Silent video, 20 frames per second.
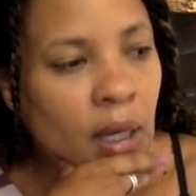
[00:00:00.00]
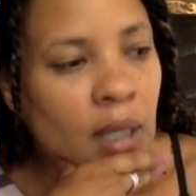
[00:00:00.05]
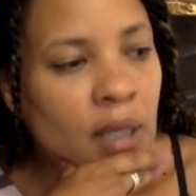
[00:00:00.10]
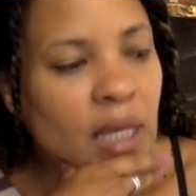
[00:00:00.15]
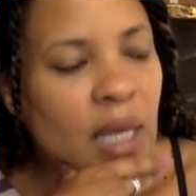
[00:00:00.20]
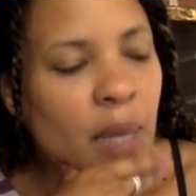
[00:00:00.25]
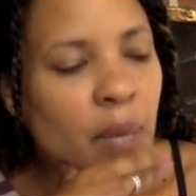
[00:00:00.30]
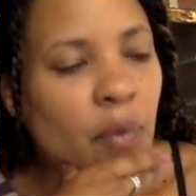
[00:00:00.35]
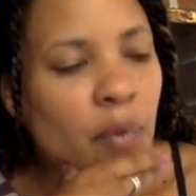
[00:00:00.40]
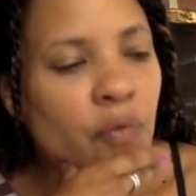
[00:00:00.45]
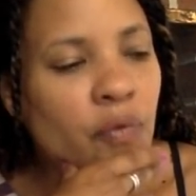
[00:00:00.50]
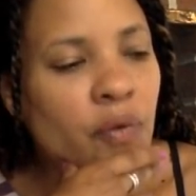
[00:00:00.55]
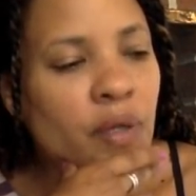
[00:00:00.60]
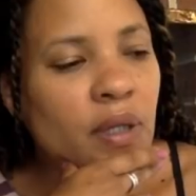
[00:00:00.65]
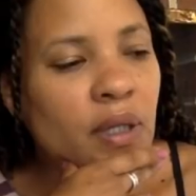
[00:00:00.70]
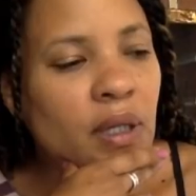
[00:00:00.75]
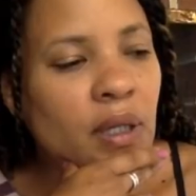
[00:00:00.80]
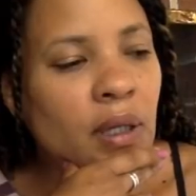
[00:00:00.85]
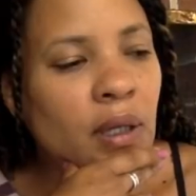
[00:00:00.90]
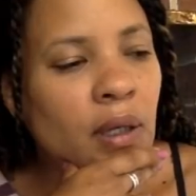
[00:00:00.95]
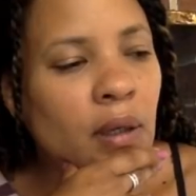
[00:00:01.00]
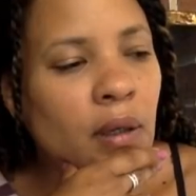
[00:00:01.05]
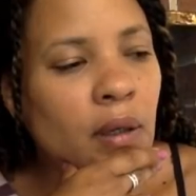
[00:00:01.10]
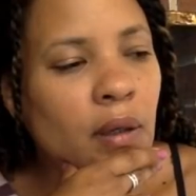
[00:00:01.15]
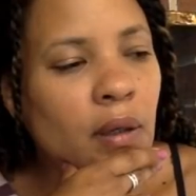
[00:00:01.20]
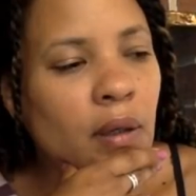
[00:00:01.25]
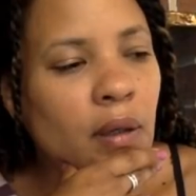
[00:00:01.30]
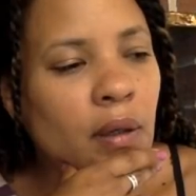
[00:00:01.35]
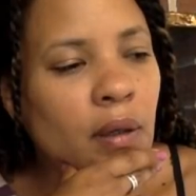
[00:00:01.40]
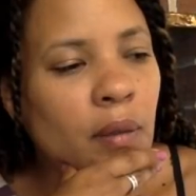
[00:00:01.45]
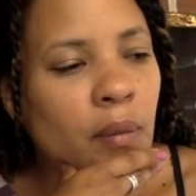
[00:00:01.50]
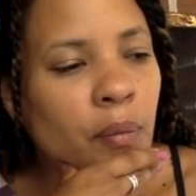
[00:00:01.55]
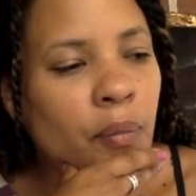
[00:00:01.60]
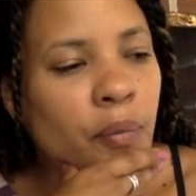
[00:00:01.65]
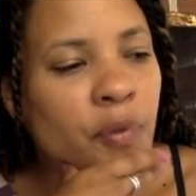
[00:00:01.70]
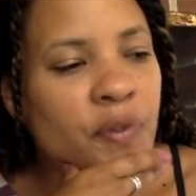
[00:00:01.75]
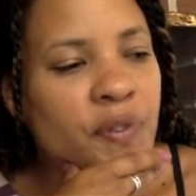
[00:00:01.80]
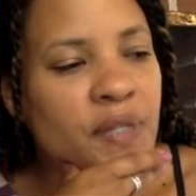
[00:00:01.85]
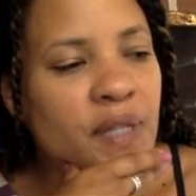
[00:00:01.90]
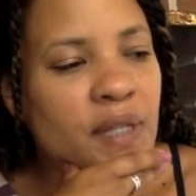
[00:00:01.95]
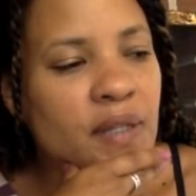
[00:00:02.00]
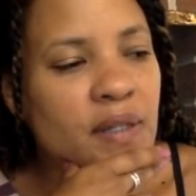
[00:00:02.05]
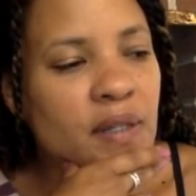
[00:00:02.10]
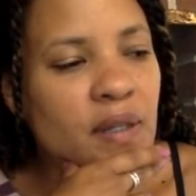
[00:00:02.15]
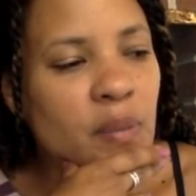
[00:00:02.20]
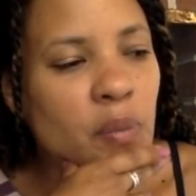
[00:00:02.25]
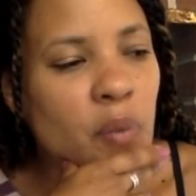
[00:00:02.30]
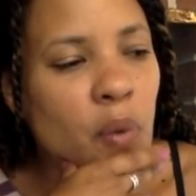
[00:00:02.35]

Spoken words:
they were really presenting